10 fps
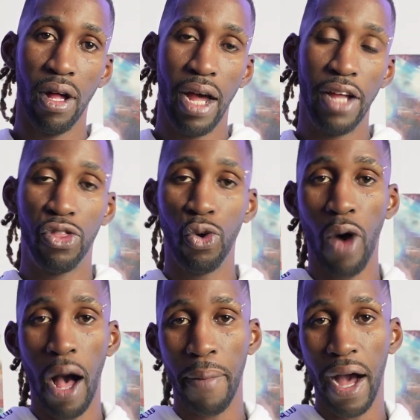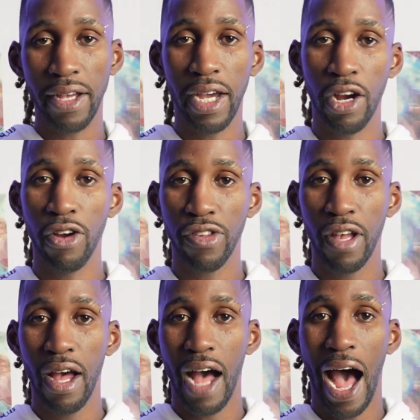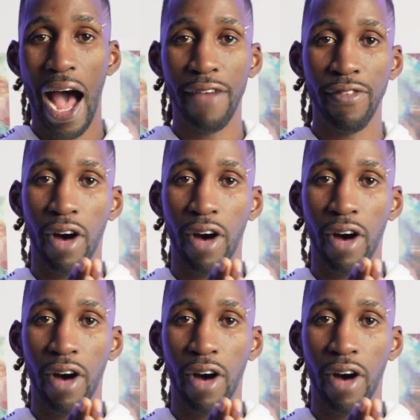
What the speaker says: And throughout my years, I